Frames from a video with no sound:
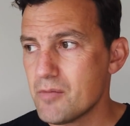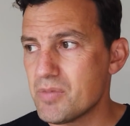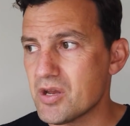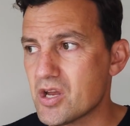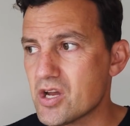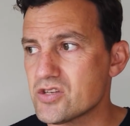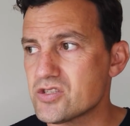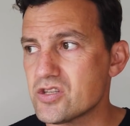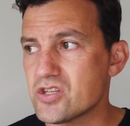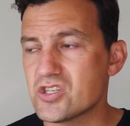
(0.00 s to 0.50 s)

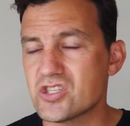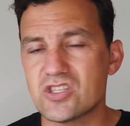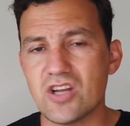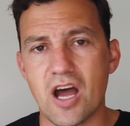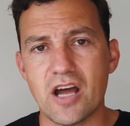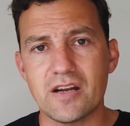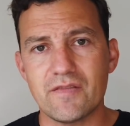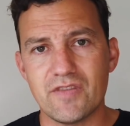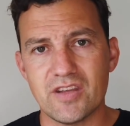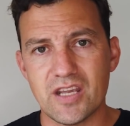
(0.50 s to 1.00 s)
because at the
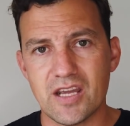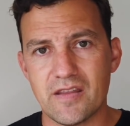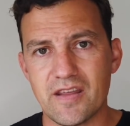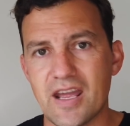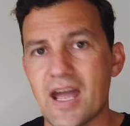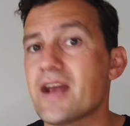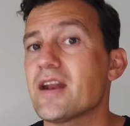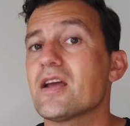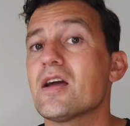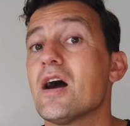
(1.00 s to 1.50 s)
start of the year
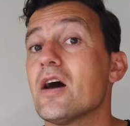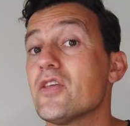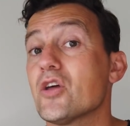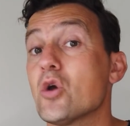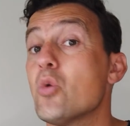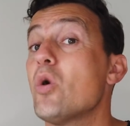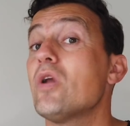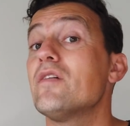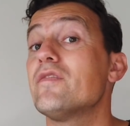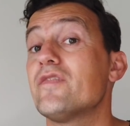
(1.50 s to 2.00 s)
they had a car
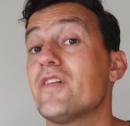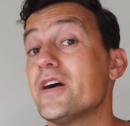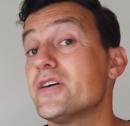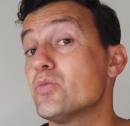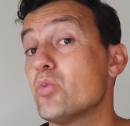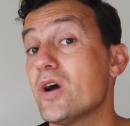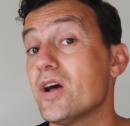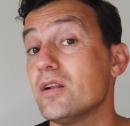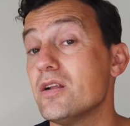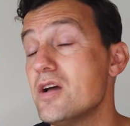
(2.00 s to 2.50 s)
that
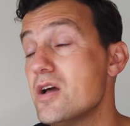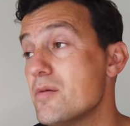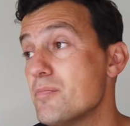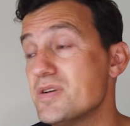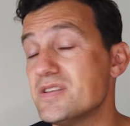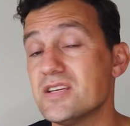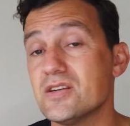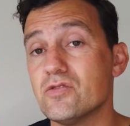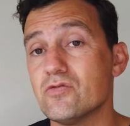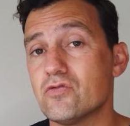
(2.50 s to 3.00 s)
qualified well
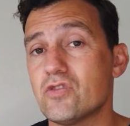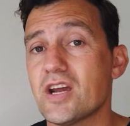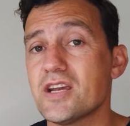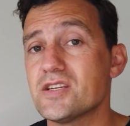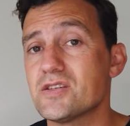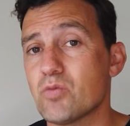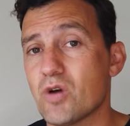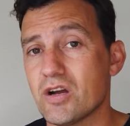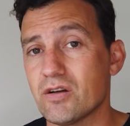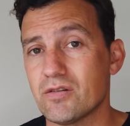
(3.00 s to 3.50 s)
but didn't
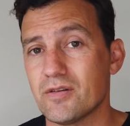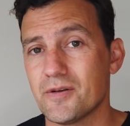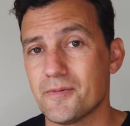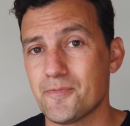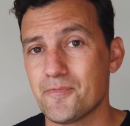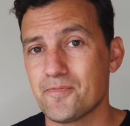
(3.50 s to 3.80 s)
race well.